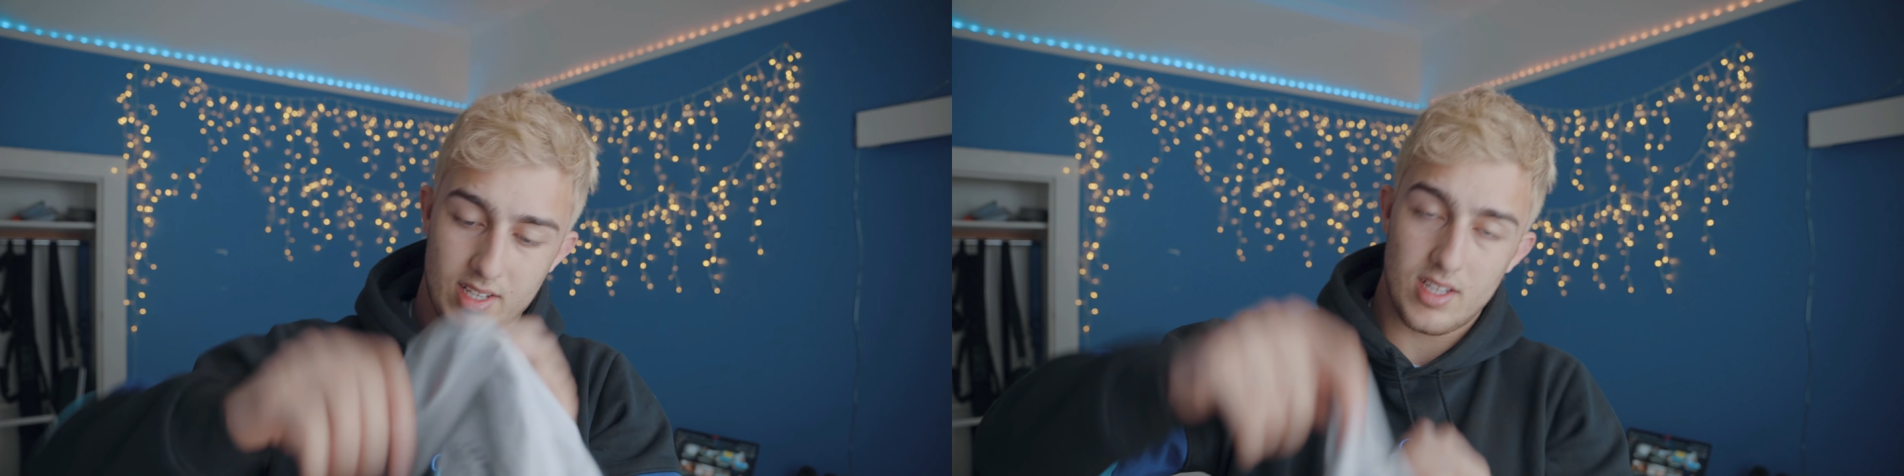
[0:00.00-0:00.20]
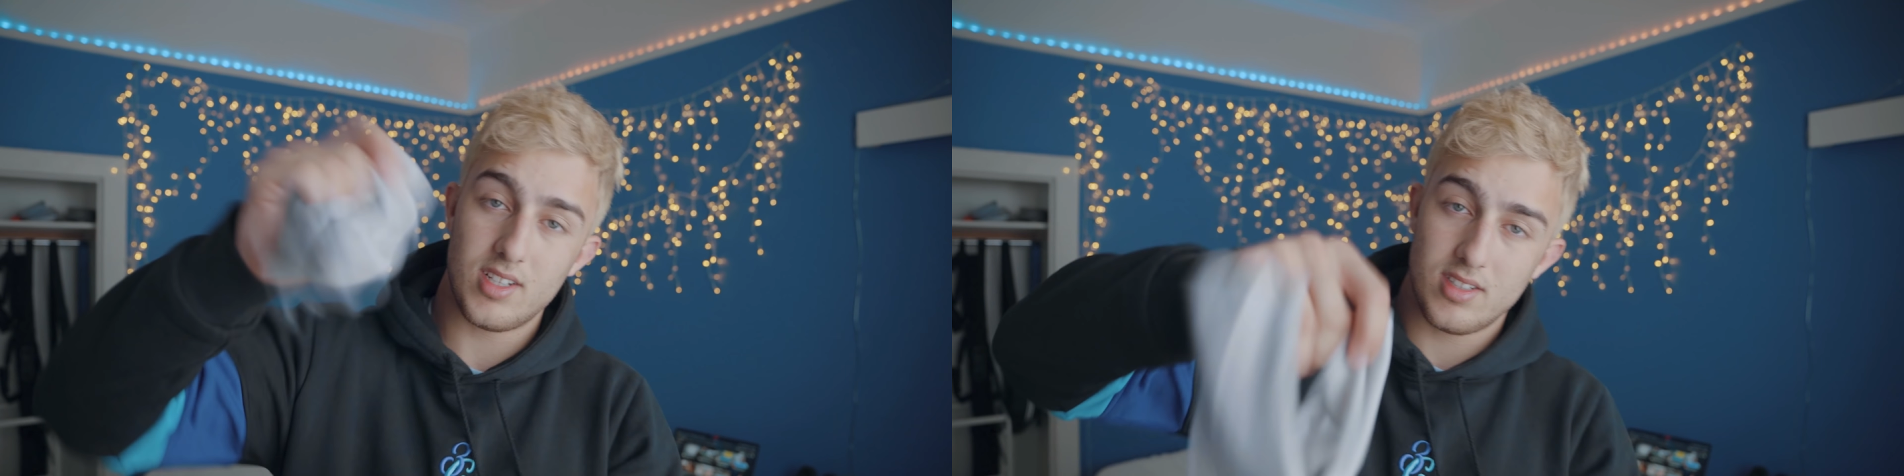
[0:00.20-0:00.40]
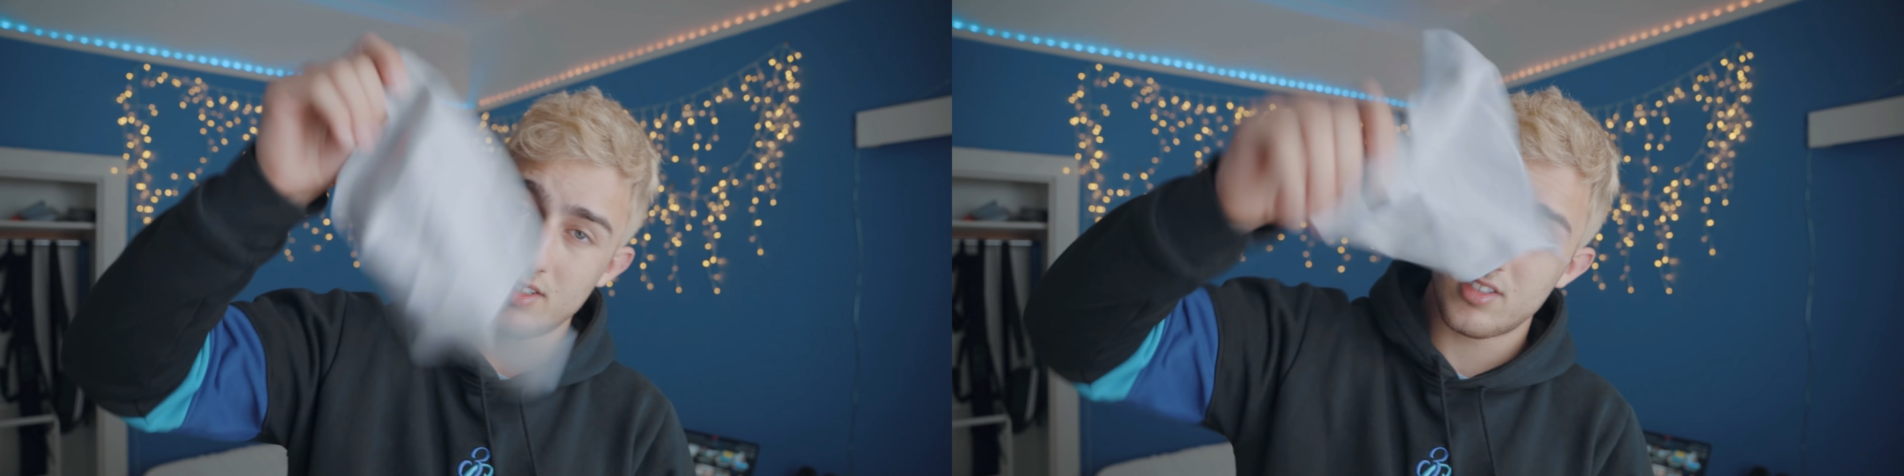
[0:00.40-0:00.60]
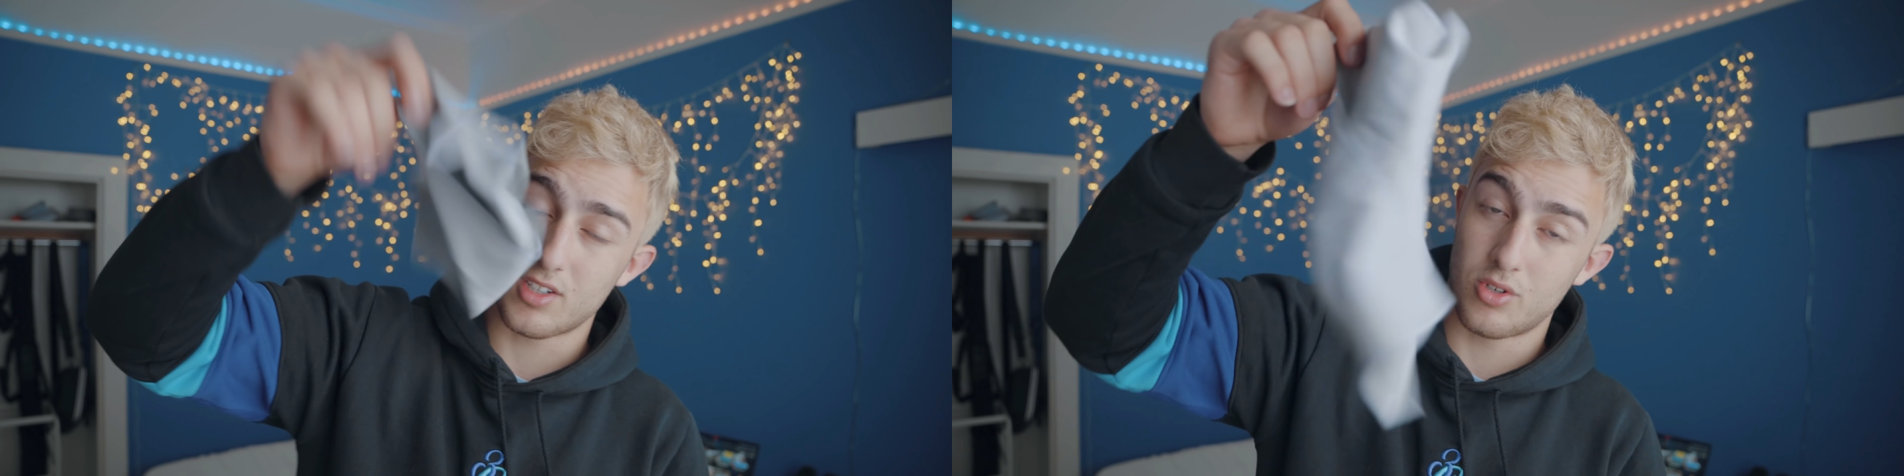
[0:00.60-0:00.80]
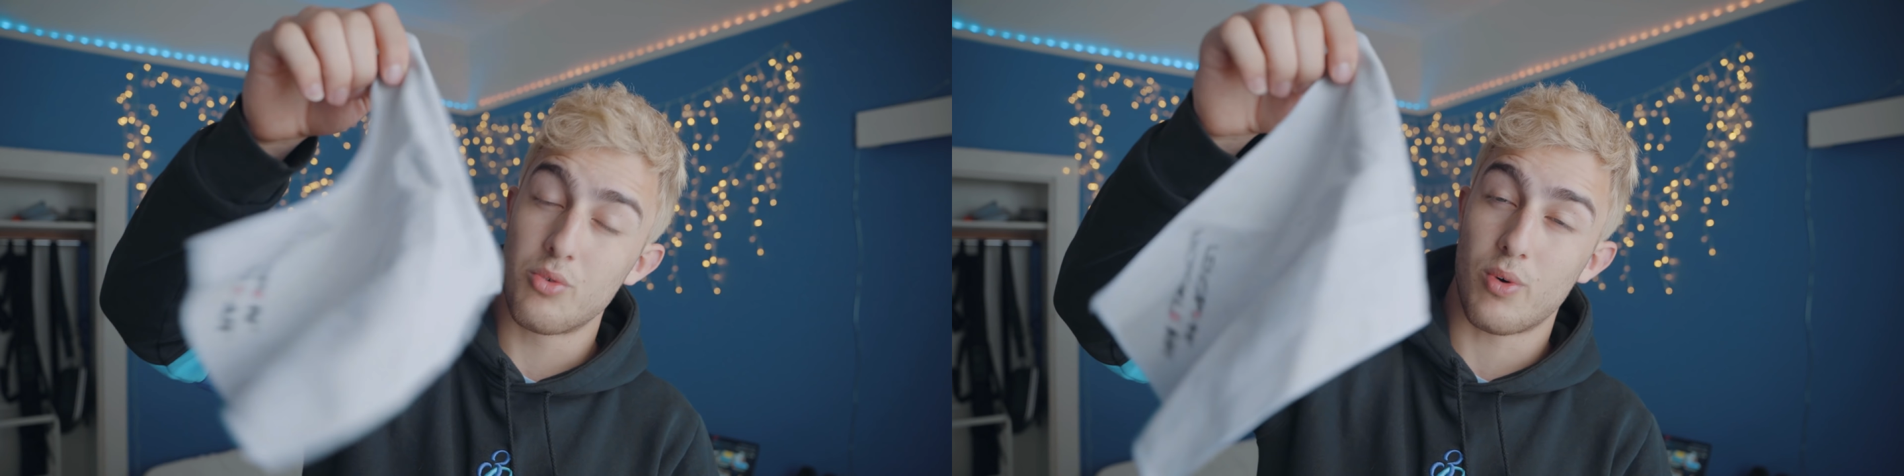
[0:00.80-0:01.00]
Like, this is a
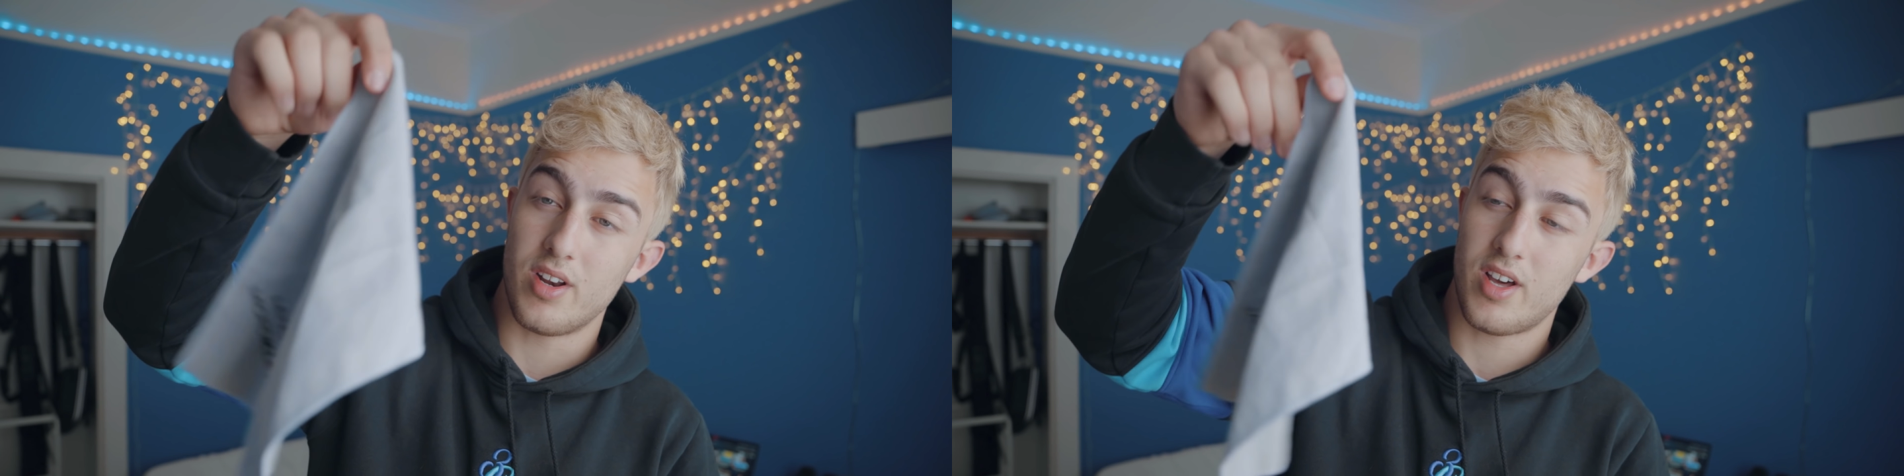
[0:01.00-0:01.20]
good one.